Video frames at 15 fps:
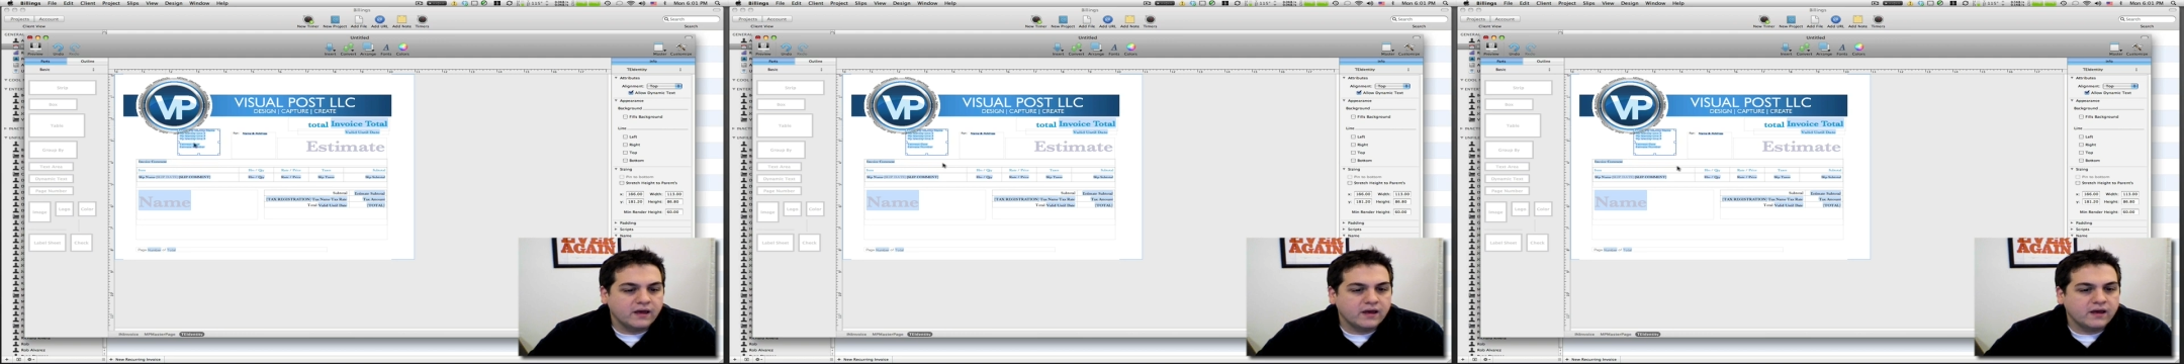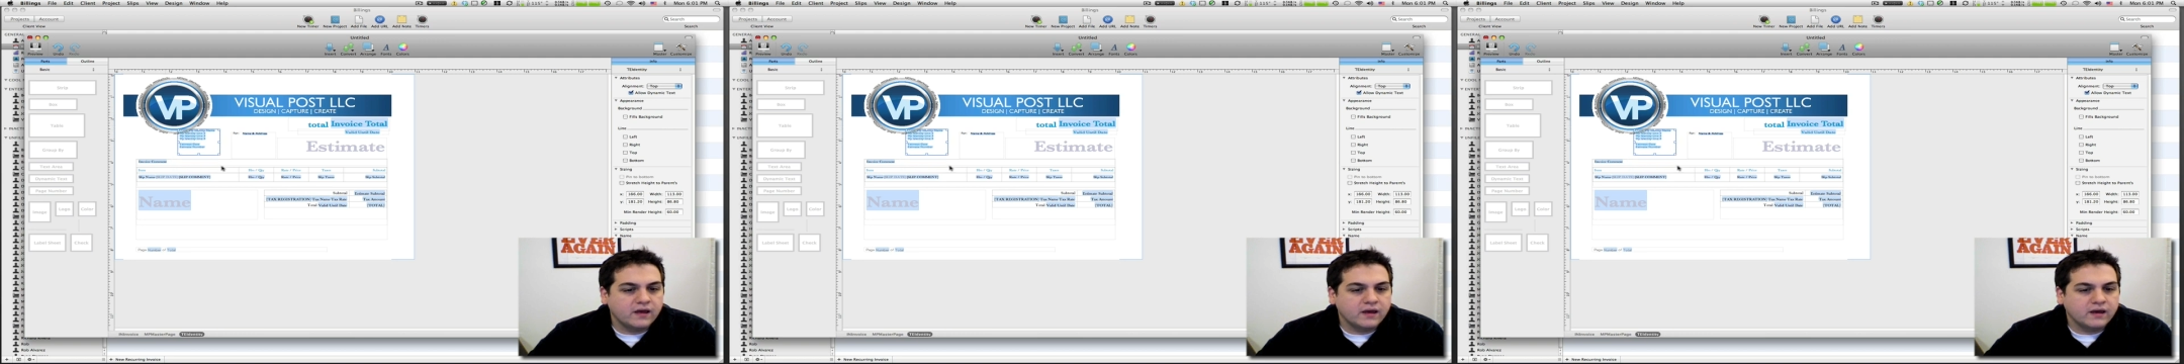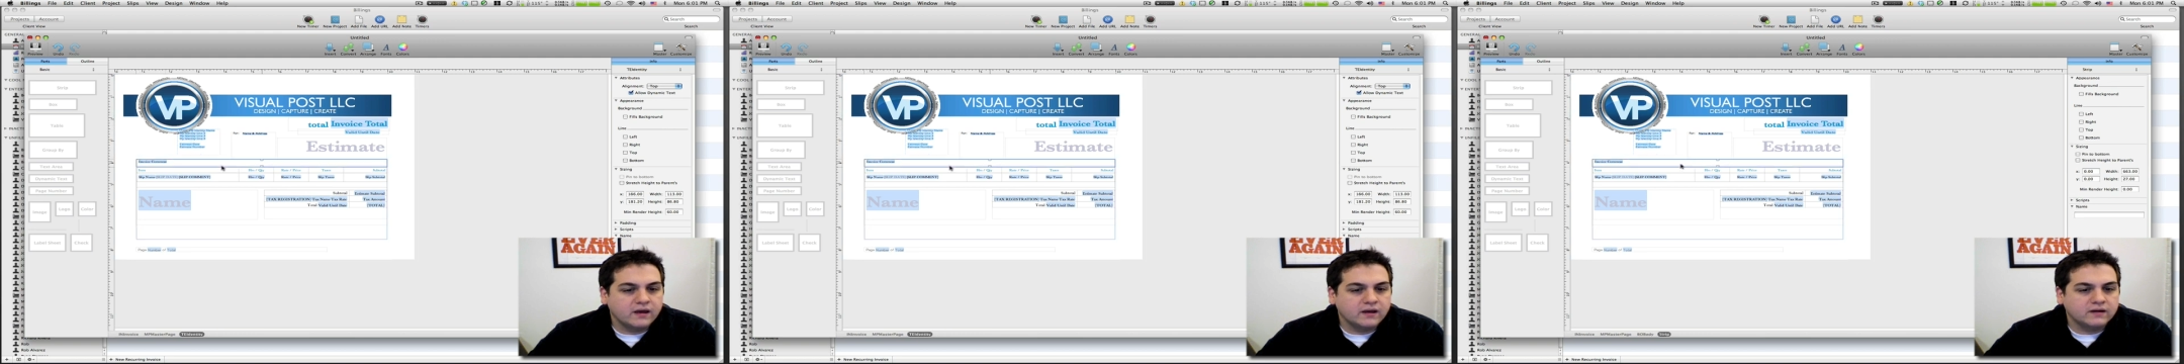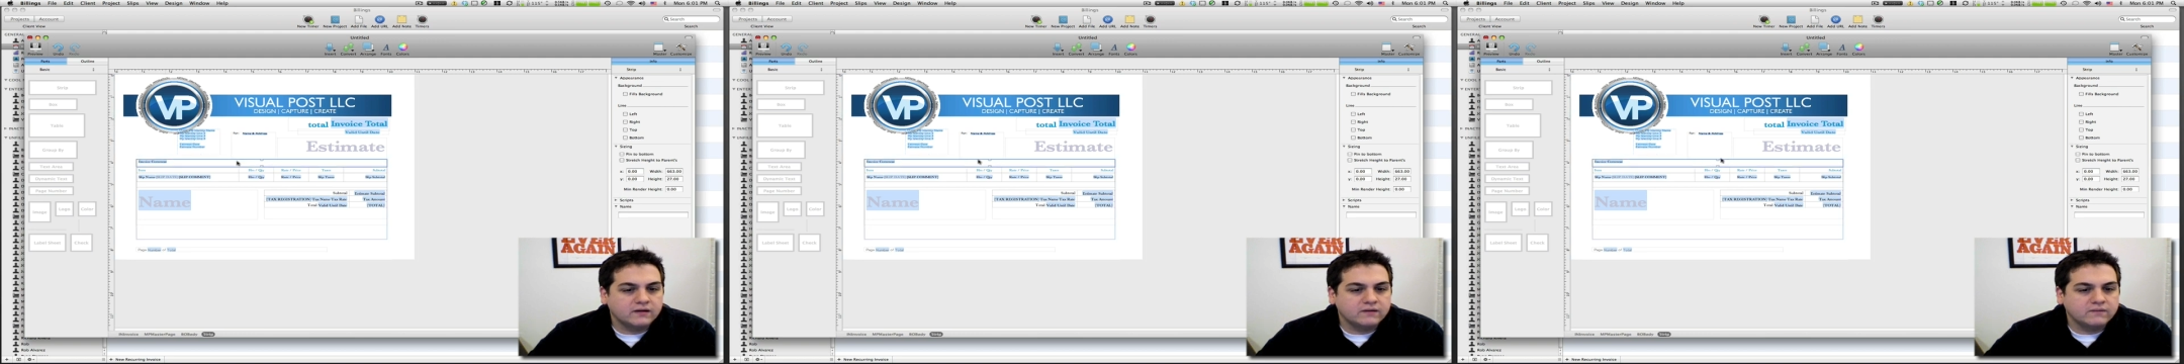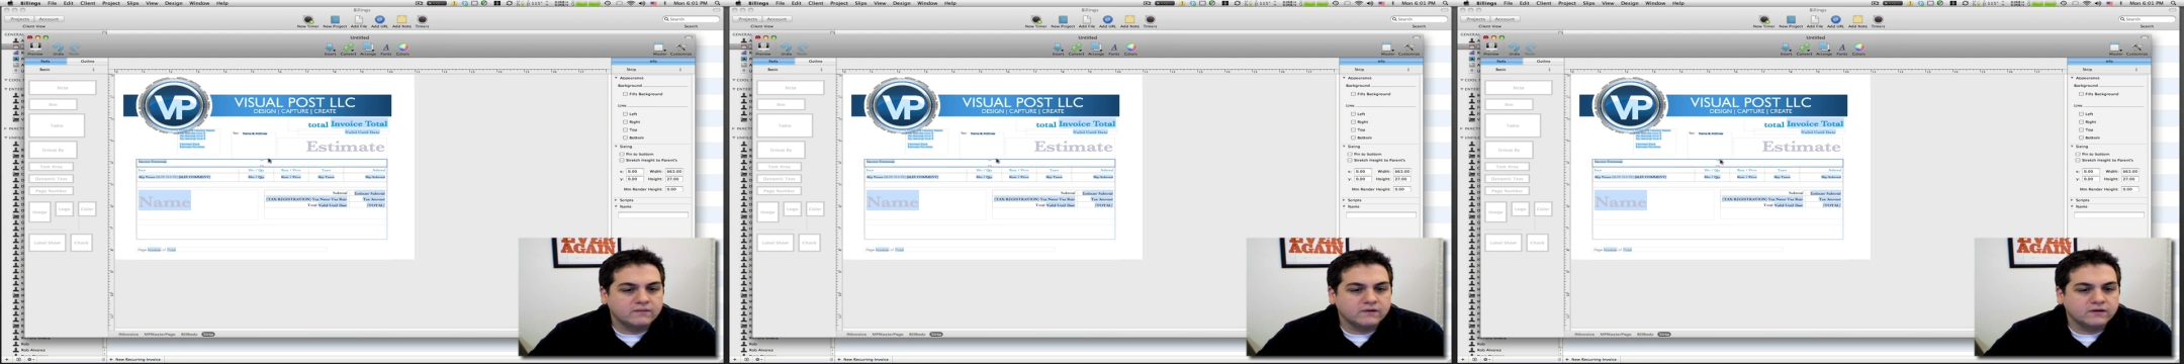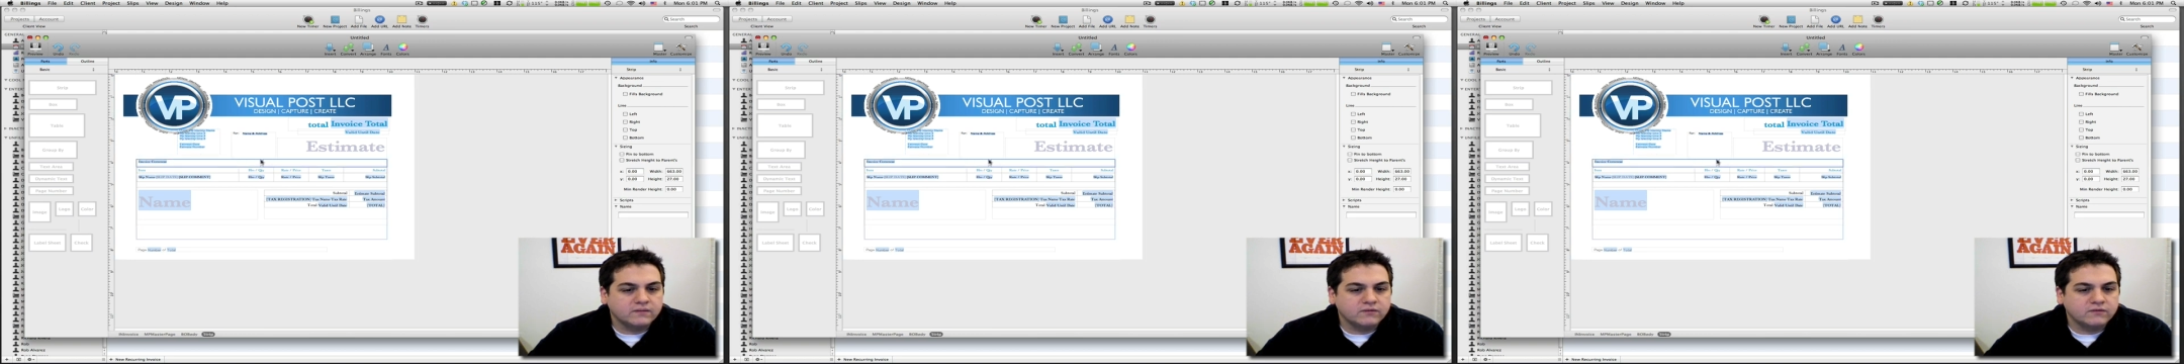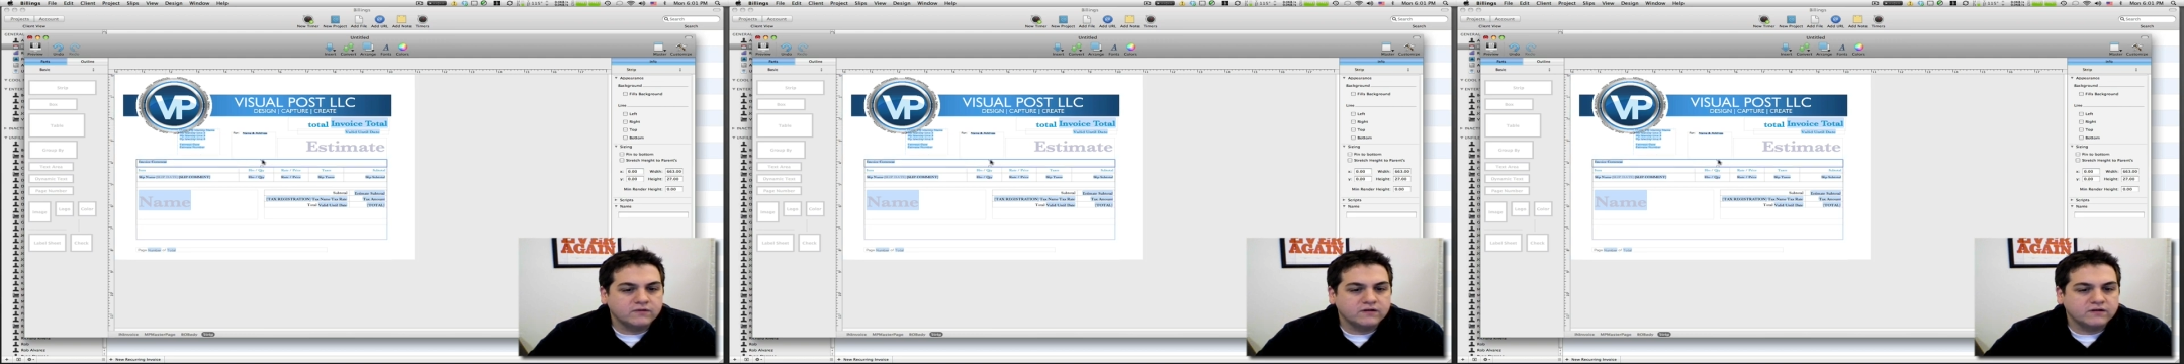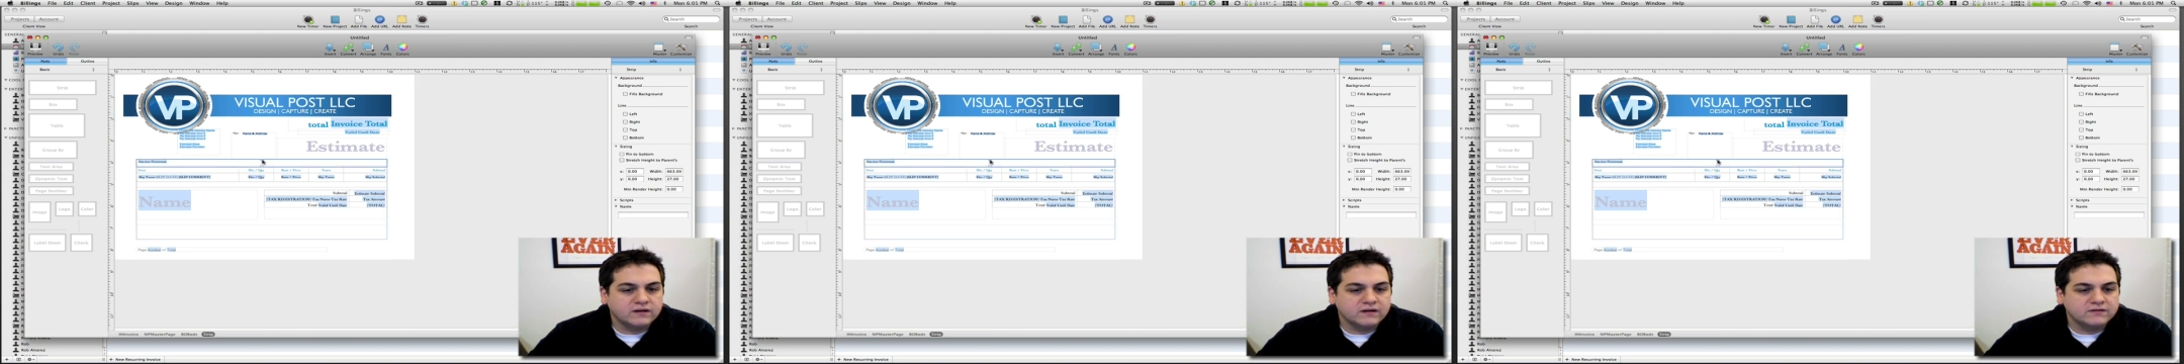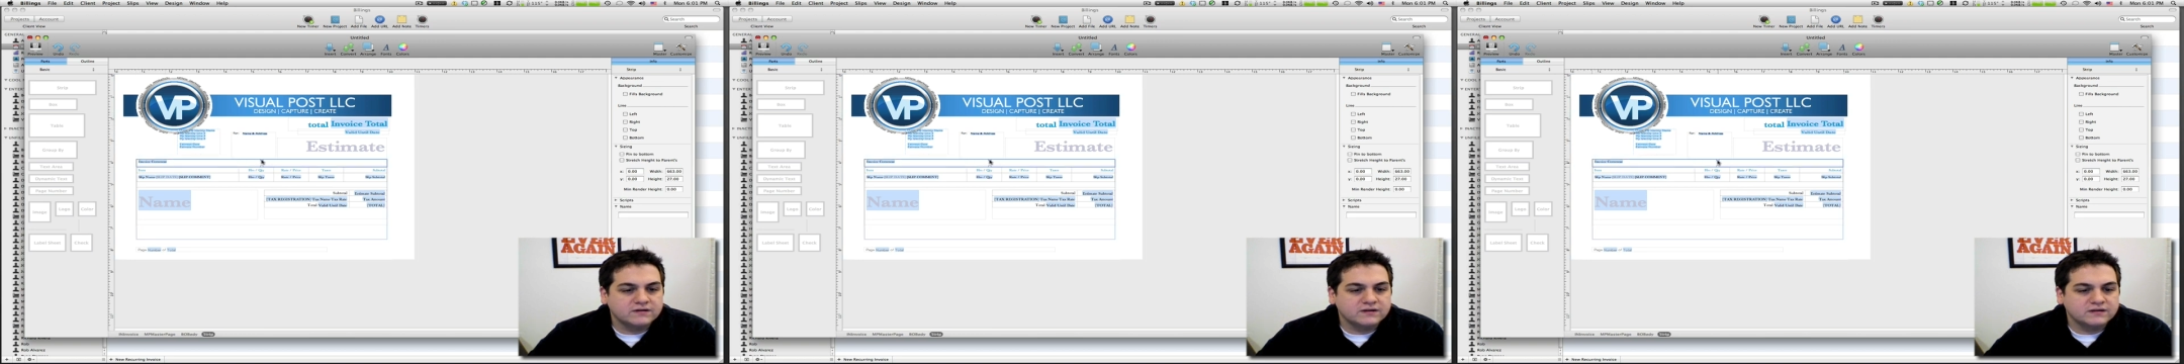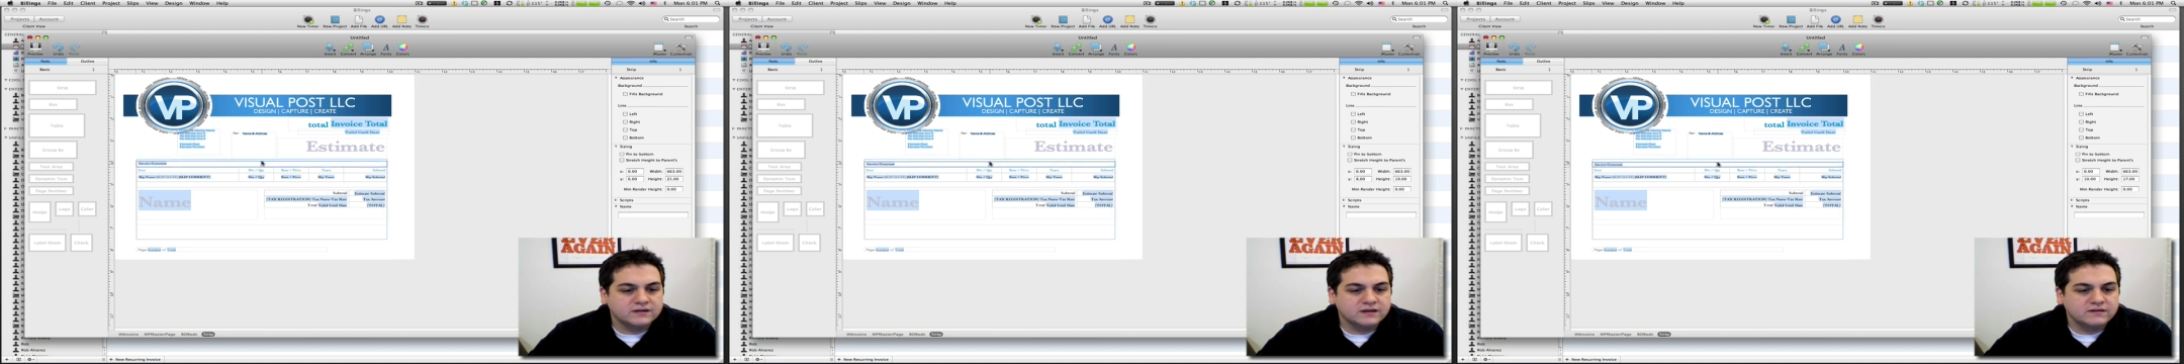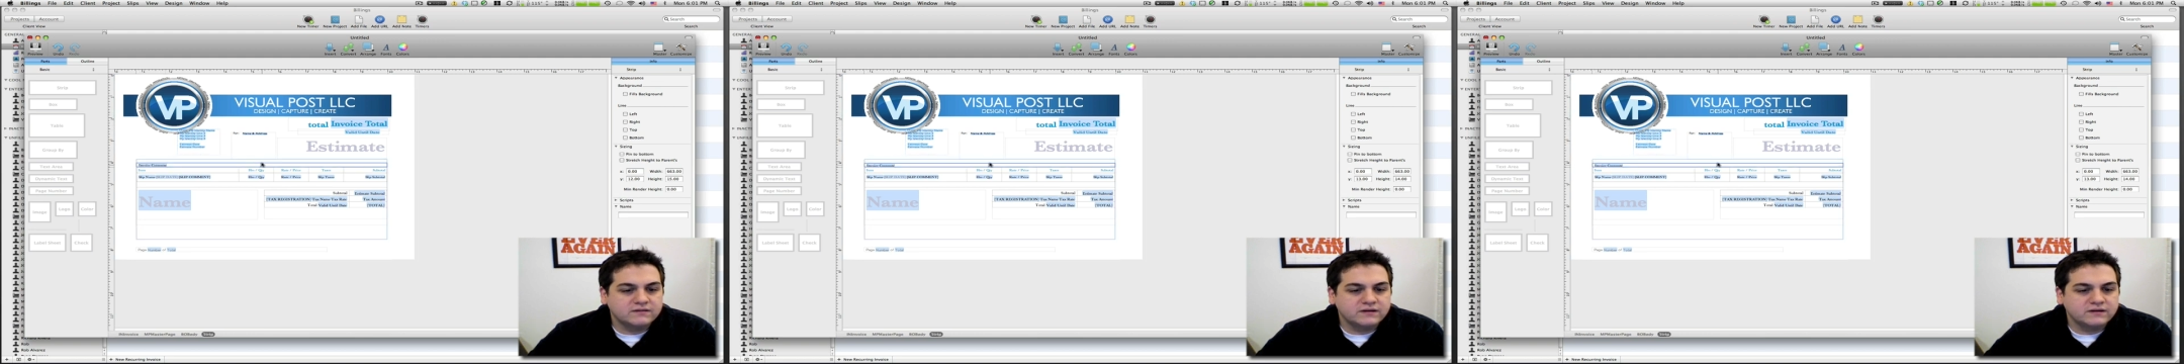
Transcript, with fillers: And we're going to move this down just a